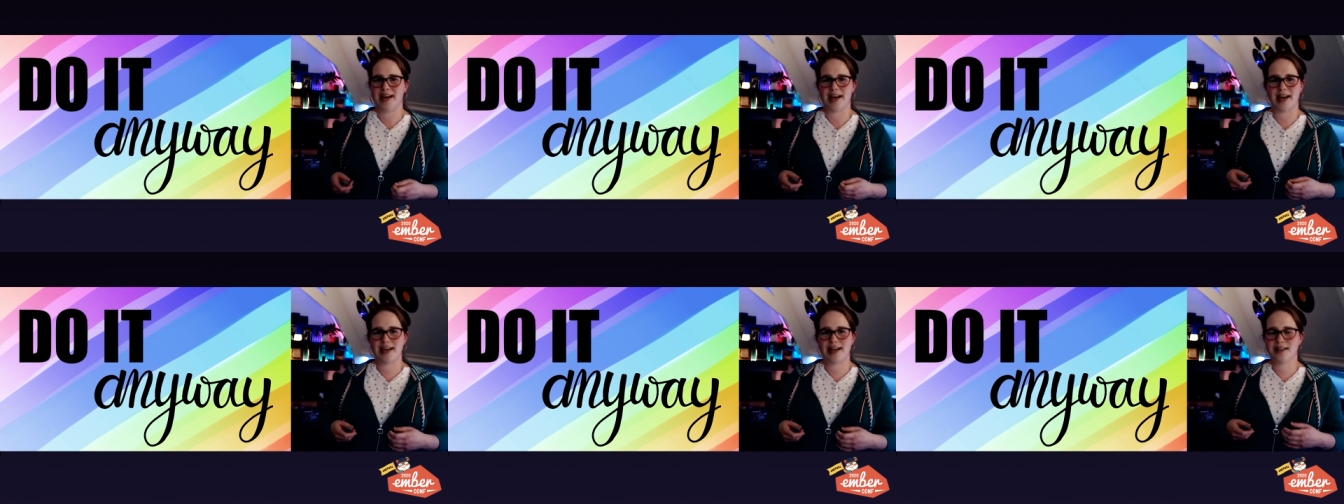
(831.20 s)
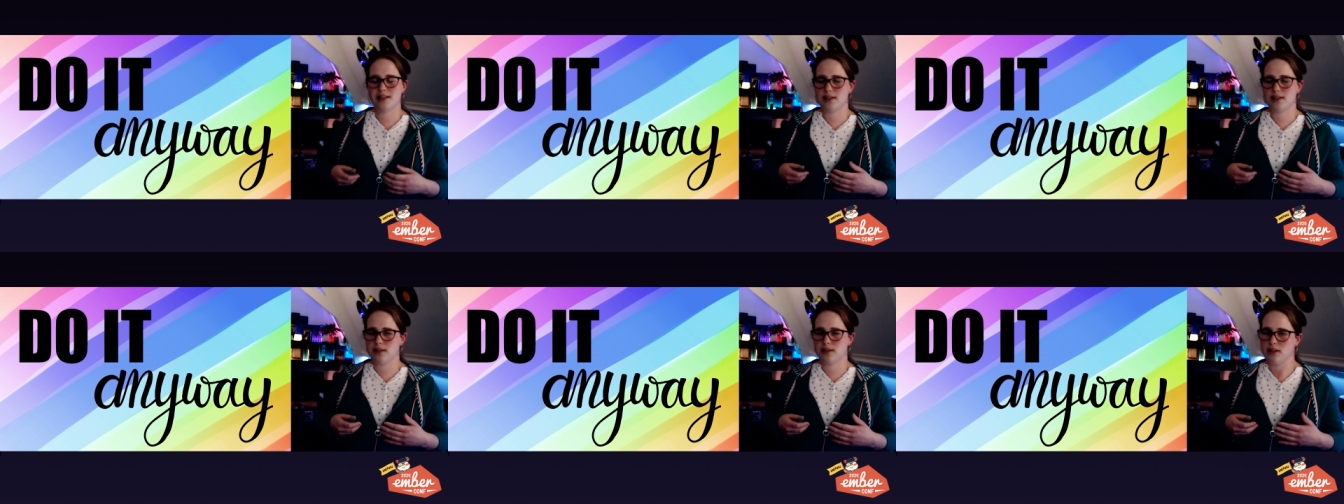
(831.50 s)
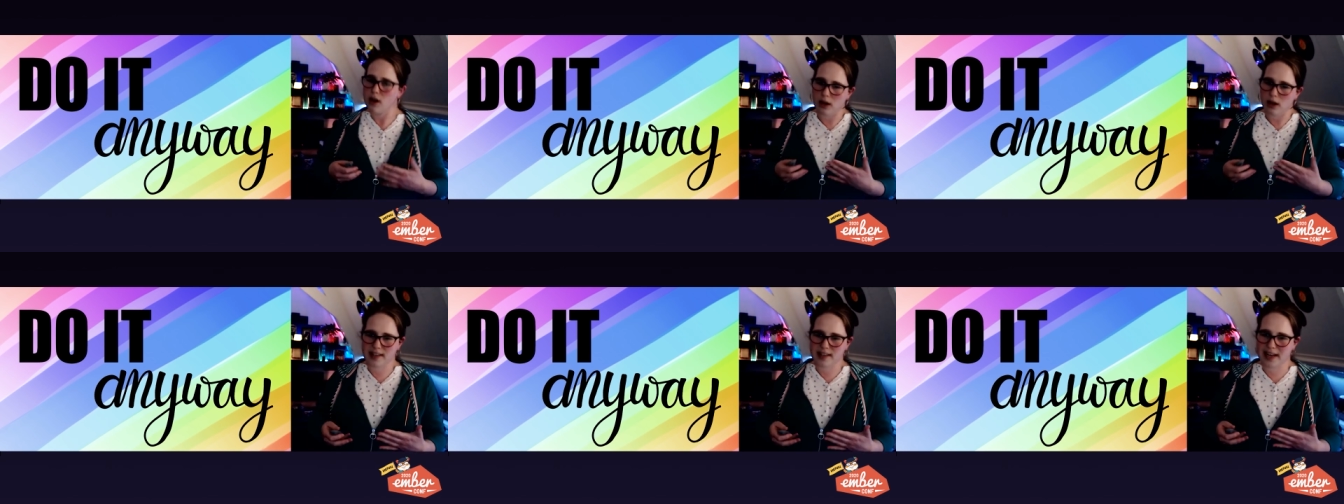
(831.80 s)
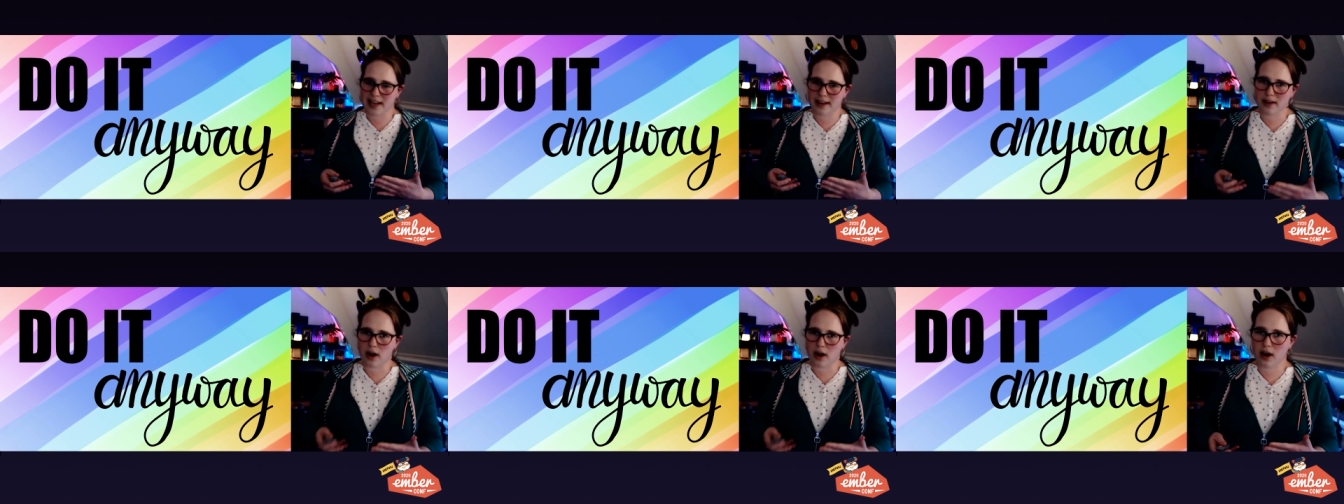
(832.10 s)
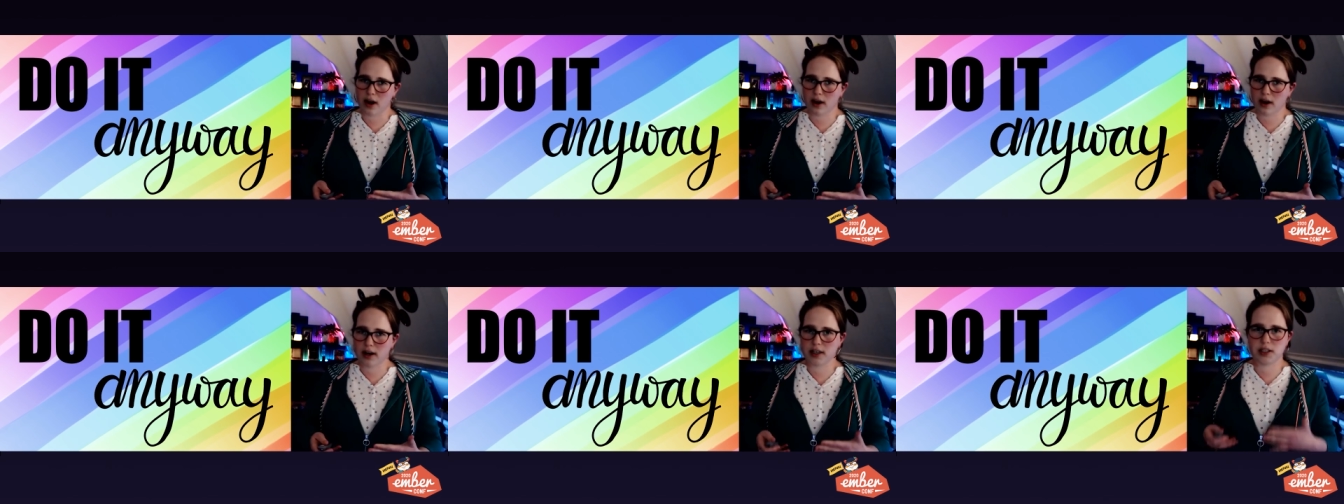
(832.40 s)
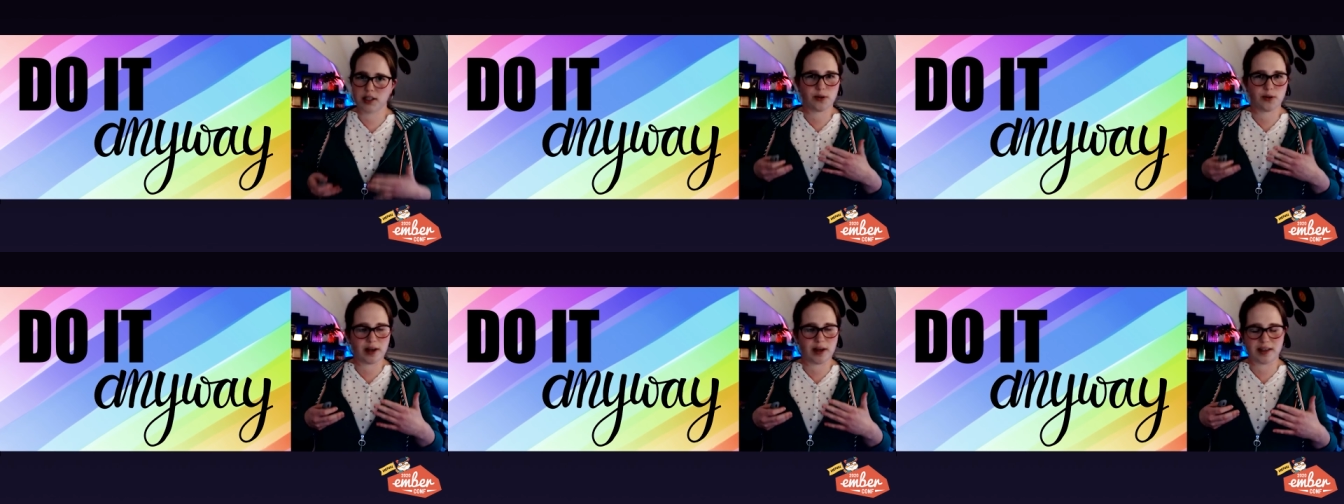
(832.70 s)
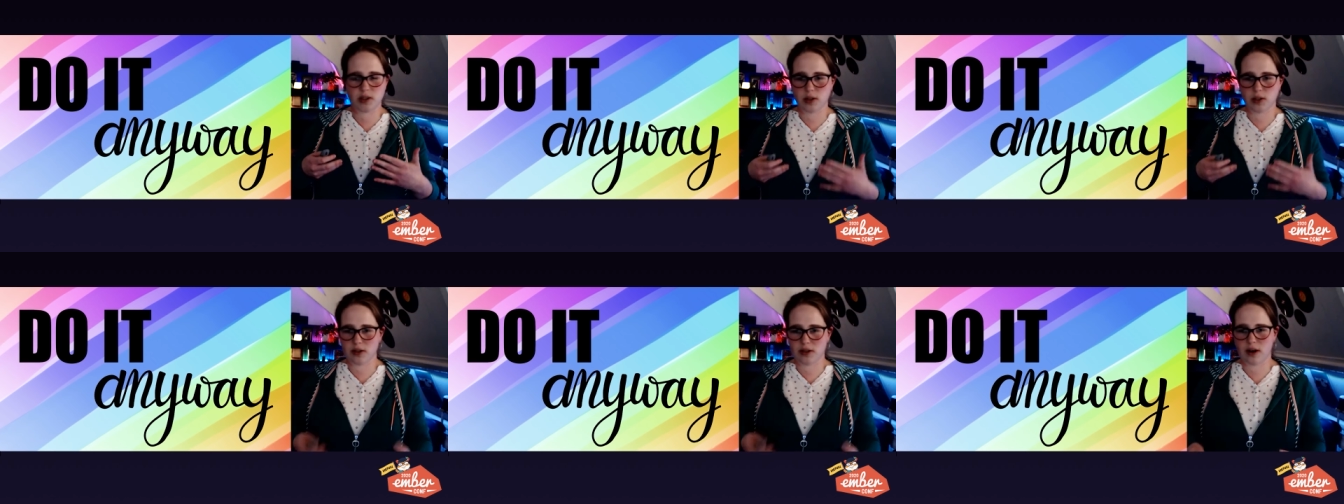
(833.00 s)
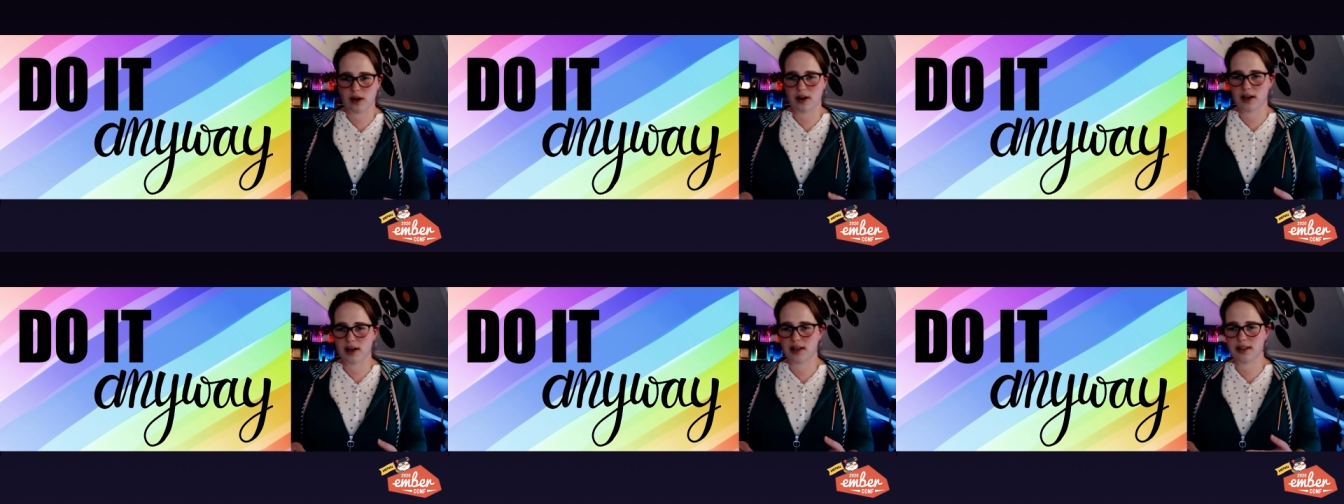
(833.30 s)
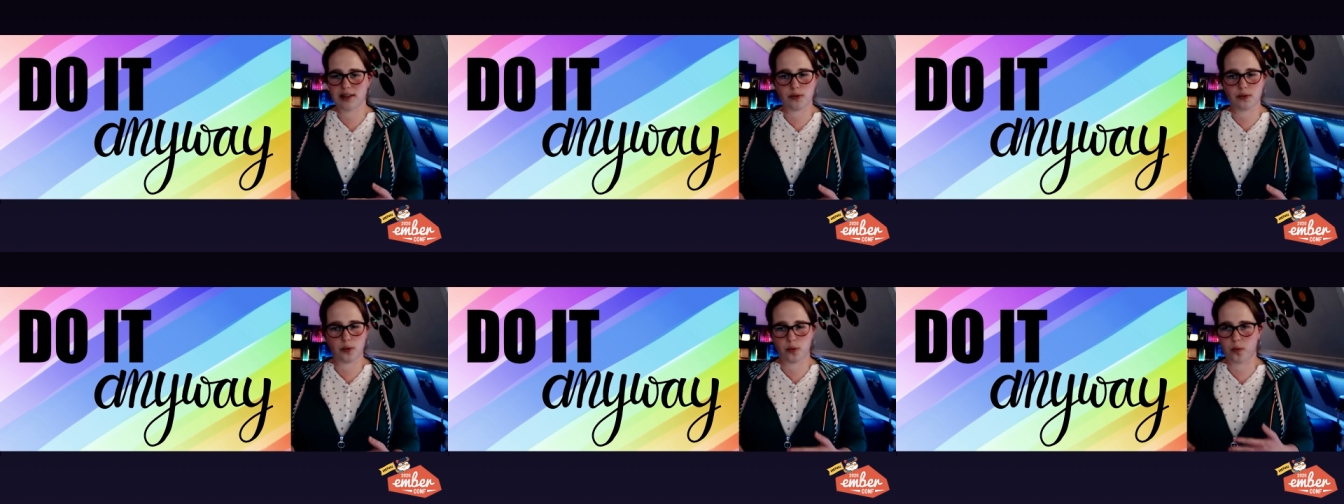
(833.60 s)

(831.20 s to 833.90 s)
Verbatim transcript: It's not that hard. You can start